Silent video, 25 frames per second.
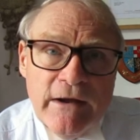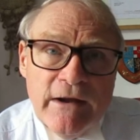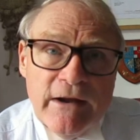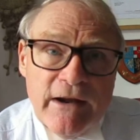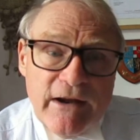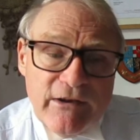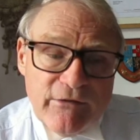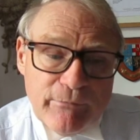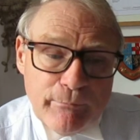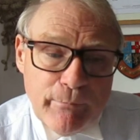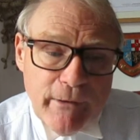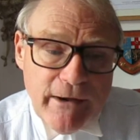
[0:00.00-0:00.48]

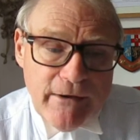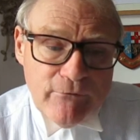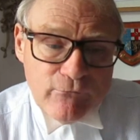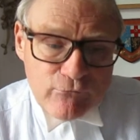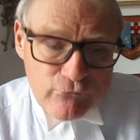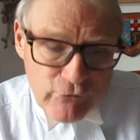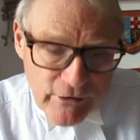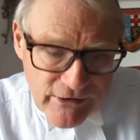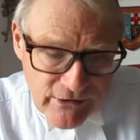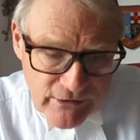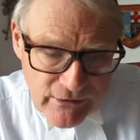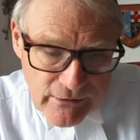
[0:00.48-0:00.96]
It's been
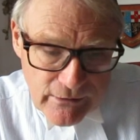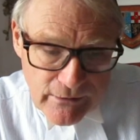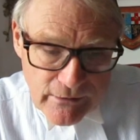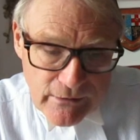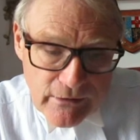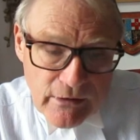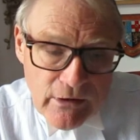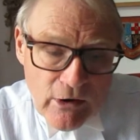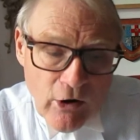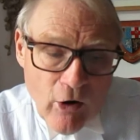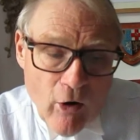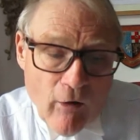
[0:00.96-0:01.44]

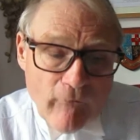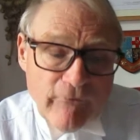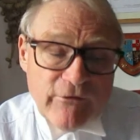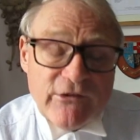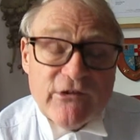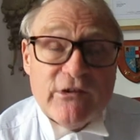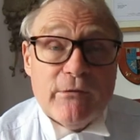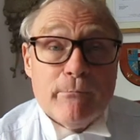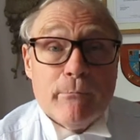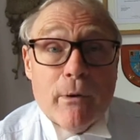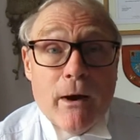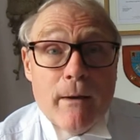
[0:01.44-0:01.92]
written,
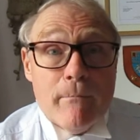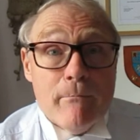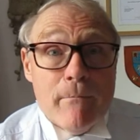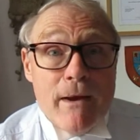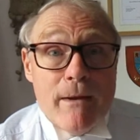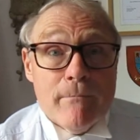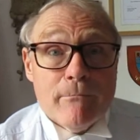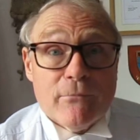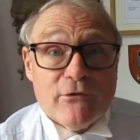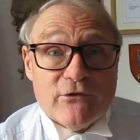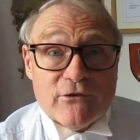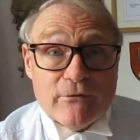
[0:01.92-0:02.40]
obviously, by
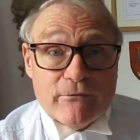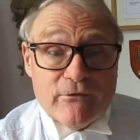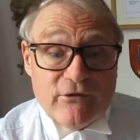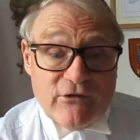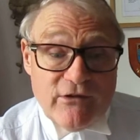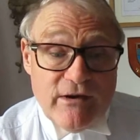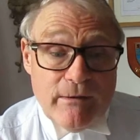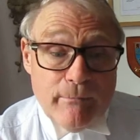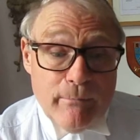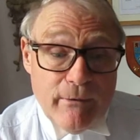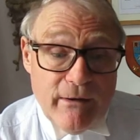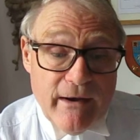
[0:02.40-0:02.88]
members of
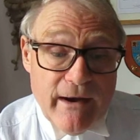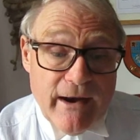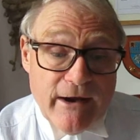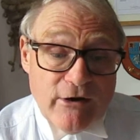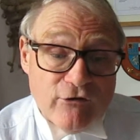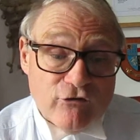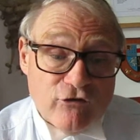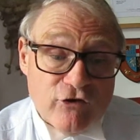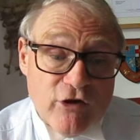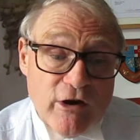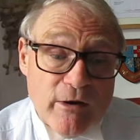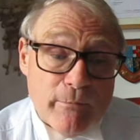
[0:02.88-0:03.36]

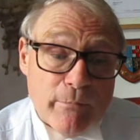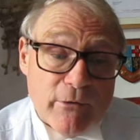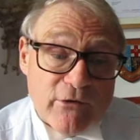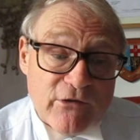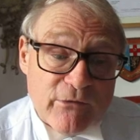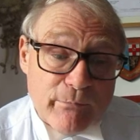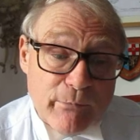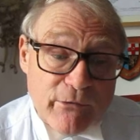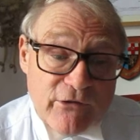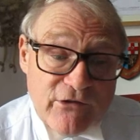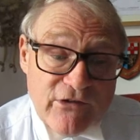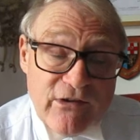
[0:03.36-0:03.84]
CPAG, but
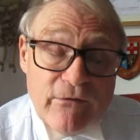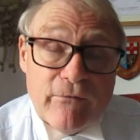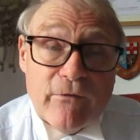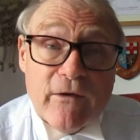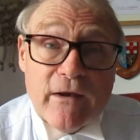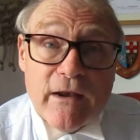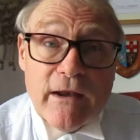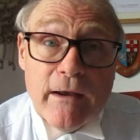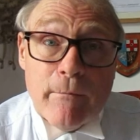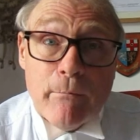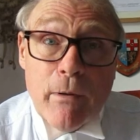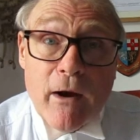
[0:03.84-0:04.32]

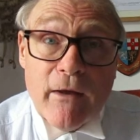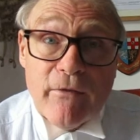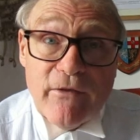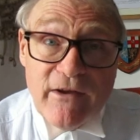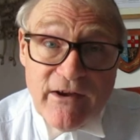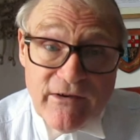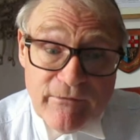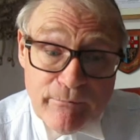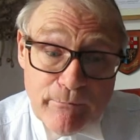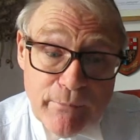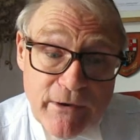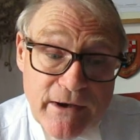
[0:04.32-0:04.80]
specifically by
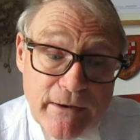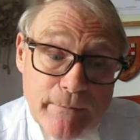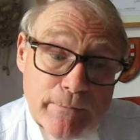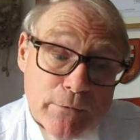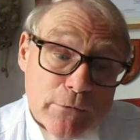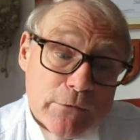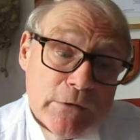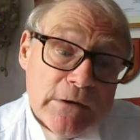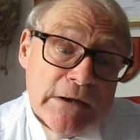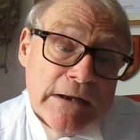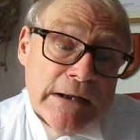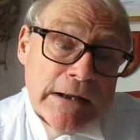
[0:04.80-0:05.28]
these
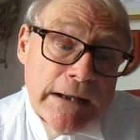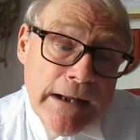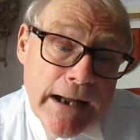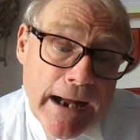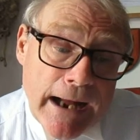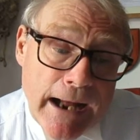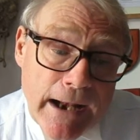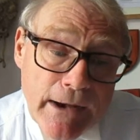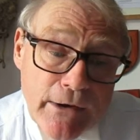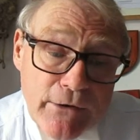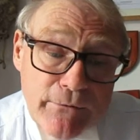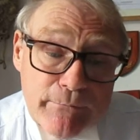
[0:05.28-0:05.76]
people:
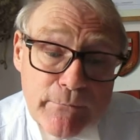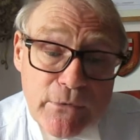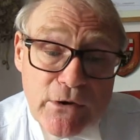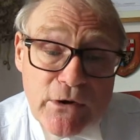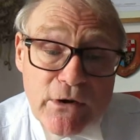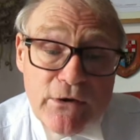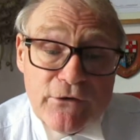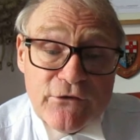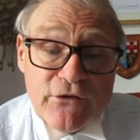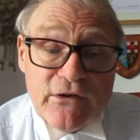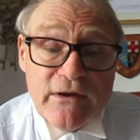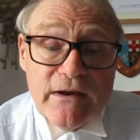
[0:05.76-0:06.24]
Alan
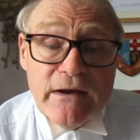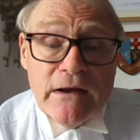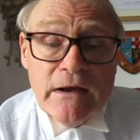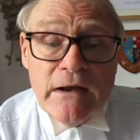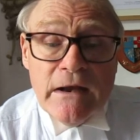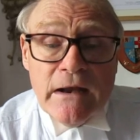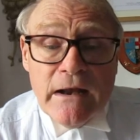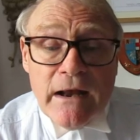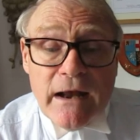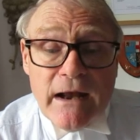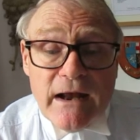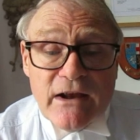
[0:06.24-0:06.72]
Murdie,
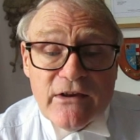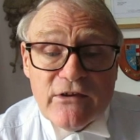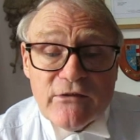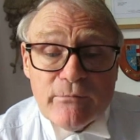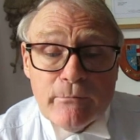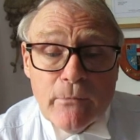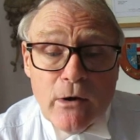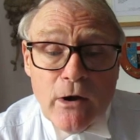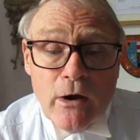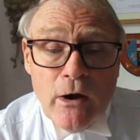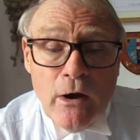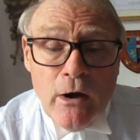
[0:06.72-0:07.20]

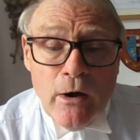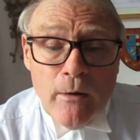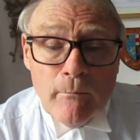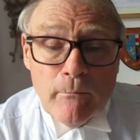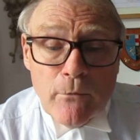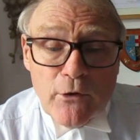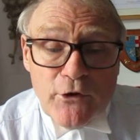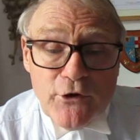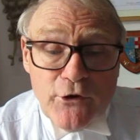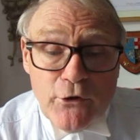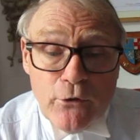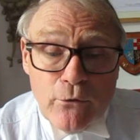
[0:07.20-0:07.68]
Asma,
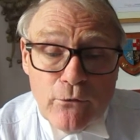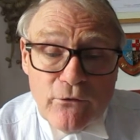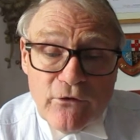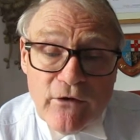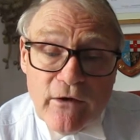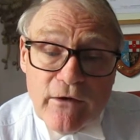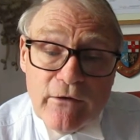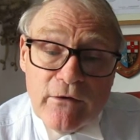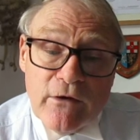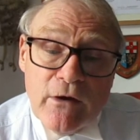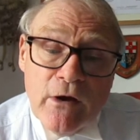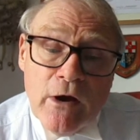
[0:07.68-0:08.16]

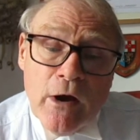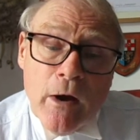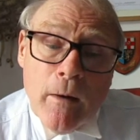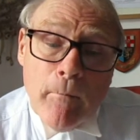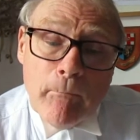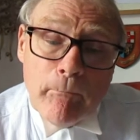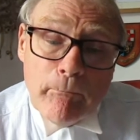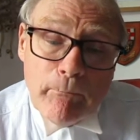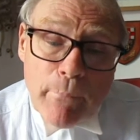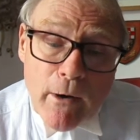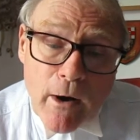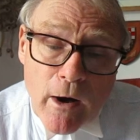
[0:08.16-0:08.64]
Mohyuddin,
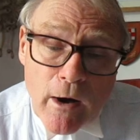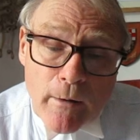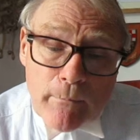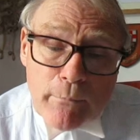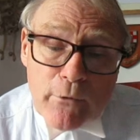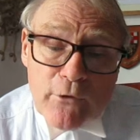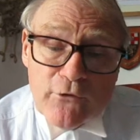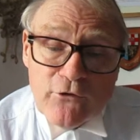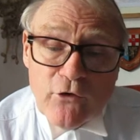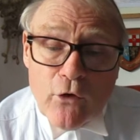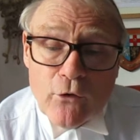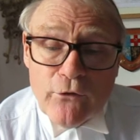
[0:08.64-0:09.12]

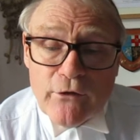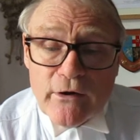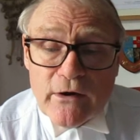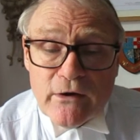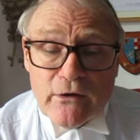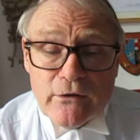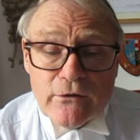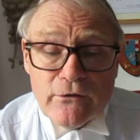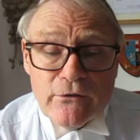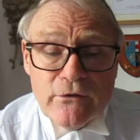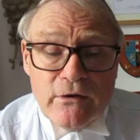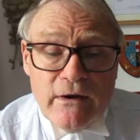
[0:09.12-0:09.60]
Barbara
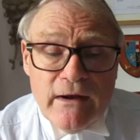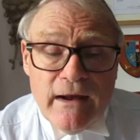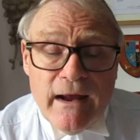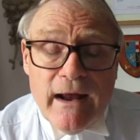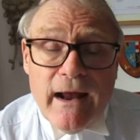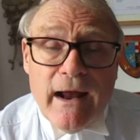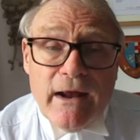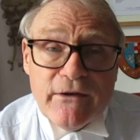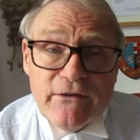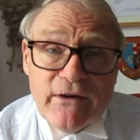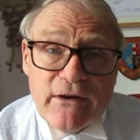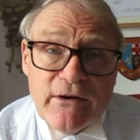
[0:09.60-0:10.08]
Donegan,
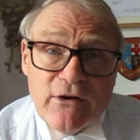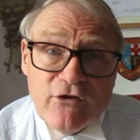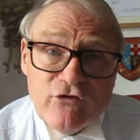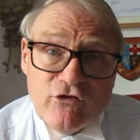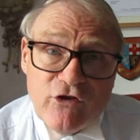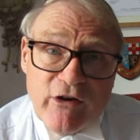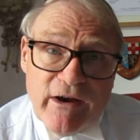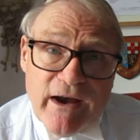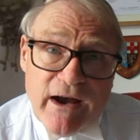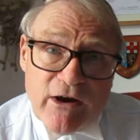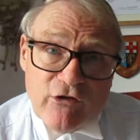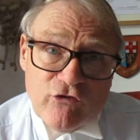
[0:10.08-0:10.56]
and
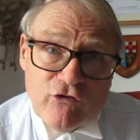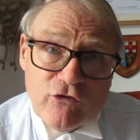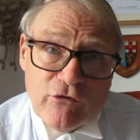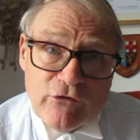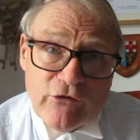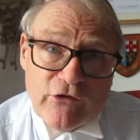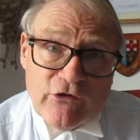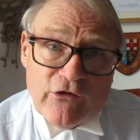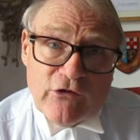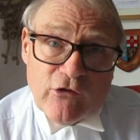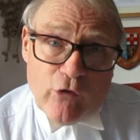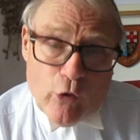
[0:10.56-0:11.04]
Energy Action
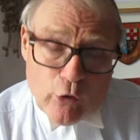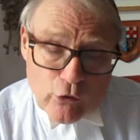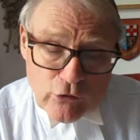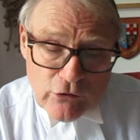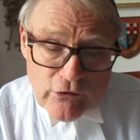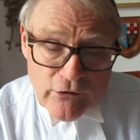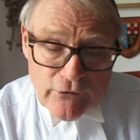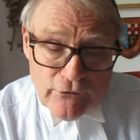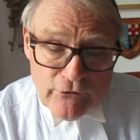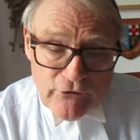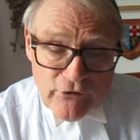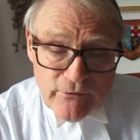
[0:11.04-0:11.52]

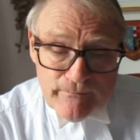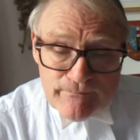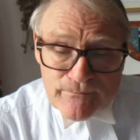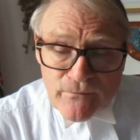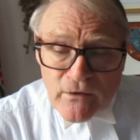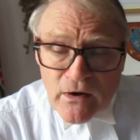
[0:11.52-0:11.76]
Scotland.